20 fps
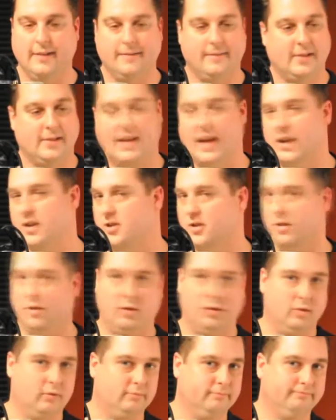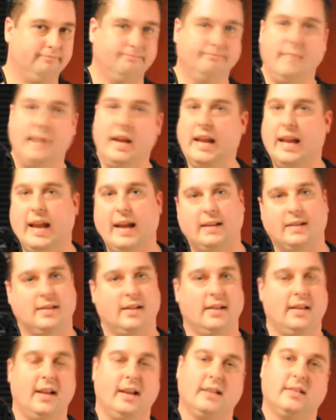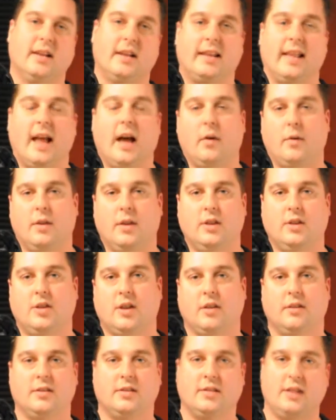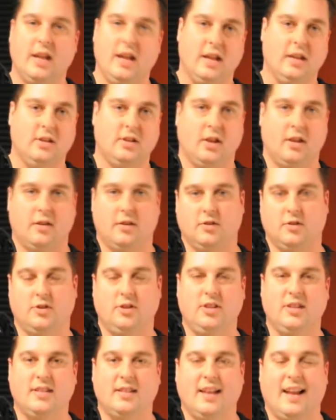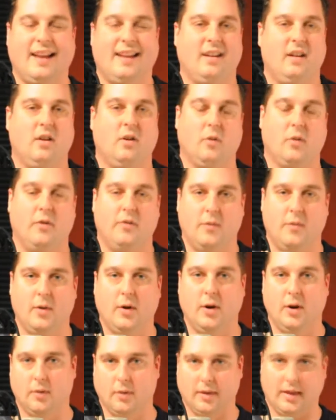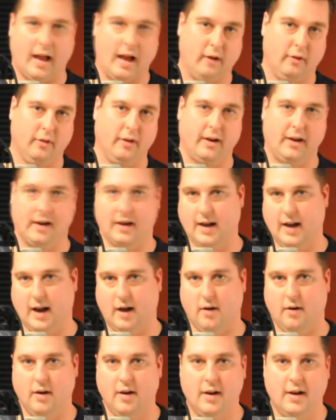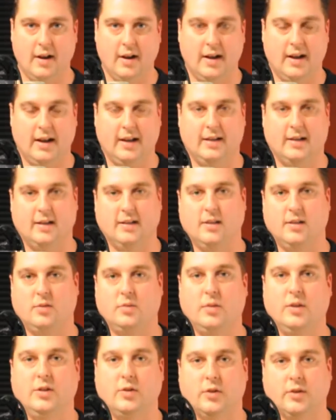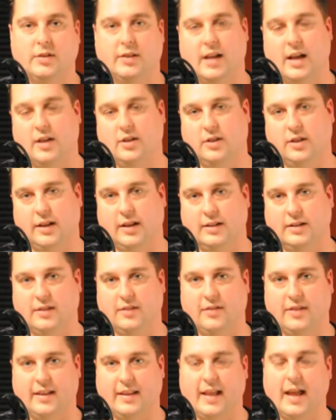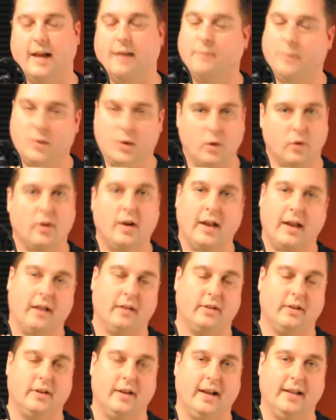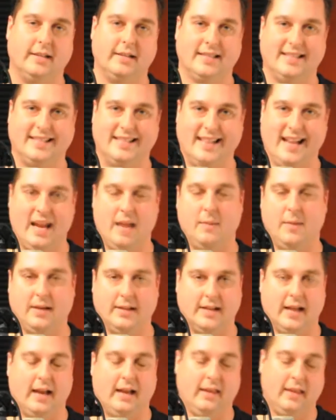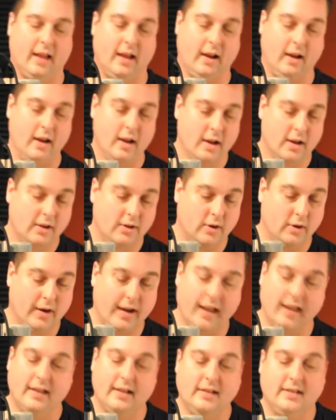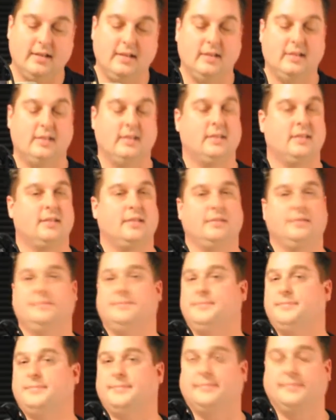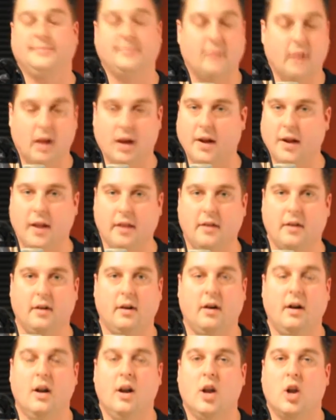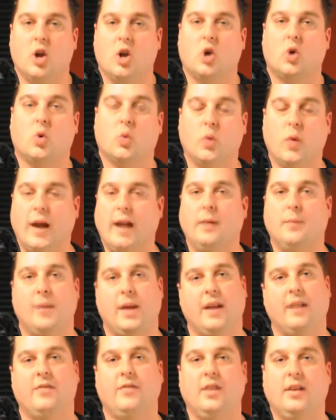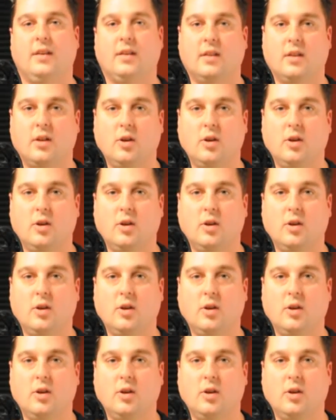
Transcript: schedule meetings and things like that with each other, ski each other's, just like, we're familiar with Outlook and how it does its resource scheduling and stuff like that. Google Calendar has the same exact thing. So again, this is another great benefit to the